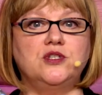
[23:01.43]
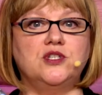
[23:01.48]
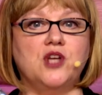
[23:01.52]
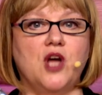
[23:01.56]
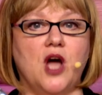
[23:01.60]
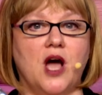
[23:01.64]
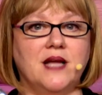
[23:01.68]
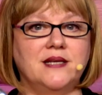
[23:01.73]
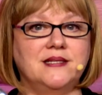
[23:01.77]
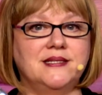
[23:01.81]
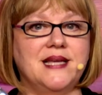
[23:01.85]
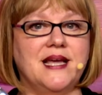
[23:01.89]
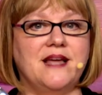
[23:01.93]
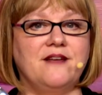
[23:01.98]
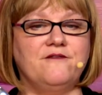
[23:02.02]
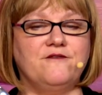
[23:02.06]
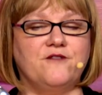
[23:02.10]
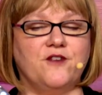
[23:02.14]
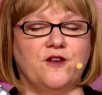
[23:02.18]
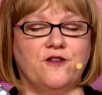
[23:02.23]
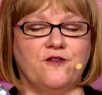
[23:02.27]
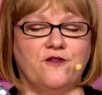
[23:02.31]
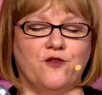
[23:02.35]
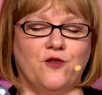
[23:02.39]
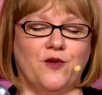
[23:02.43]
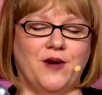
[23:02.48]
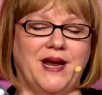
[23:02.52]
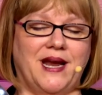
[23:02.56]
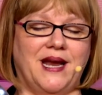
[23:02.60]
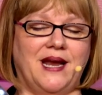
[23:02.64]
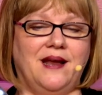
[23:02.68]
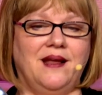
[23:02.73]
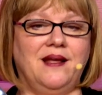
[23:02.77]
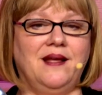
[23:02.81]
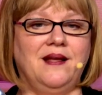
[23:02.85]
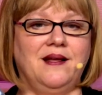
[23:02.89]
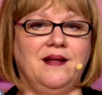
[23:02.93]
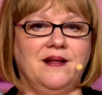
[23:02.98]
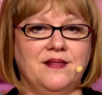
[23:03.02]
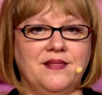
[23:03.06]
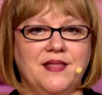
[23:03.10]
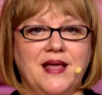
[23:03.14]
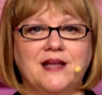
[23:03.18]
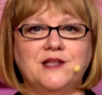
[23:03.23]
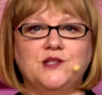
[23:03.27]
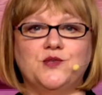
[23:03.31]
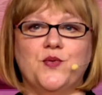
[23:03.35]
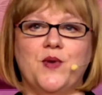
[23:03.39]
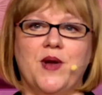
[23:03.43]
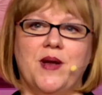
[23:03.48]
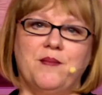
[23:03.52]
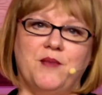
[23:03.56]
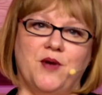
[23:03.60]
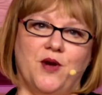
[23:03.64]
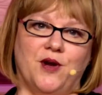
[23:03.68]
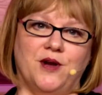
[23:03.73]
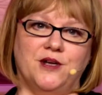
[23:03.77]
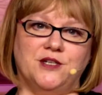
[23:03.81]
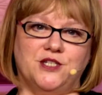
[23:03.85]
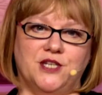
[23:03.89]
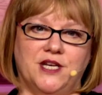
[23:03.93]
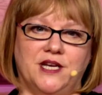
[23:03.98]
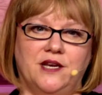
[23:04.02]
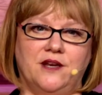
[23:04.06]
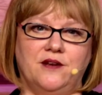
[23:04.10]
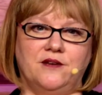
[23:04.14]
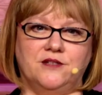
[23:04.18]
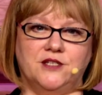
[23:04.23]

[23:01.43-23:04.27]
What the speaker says: content for free, that's where I'm encouraging you